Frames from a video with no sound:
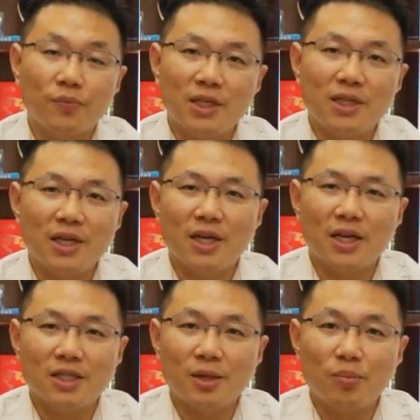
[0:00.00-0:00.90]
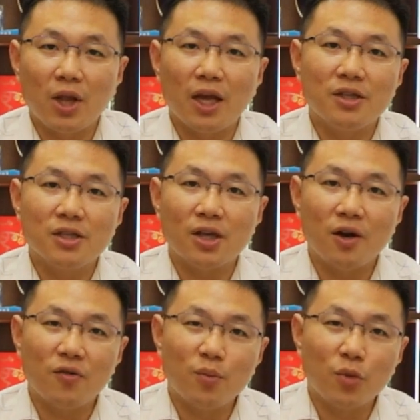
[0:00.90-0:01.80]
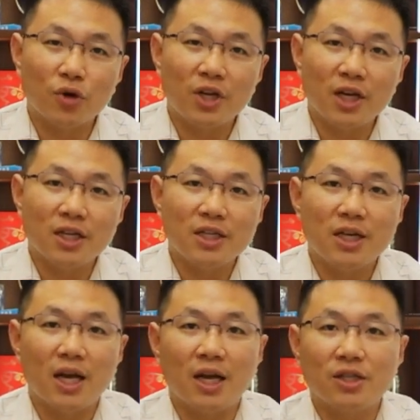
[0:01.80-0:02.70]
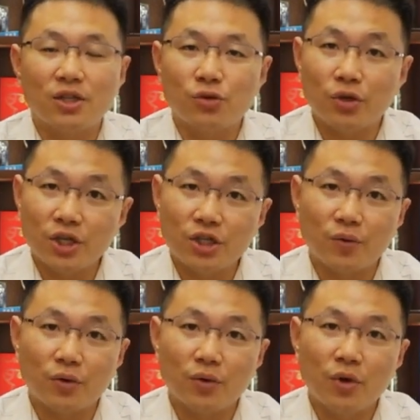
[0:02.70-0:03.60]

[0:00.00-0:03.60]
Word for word: The city is a blend of modernity and tradition,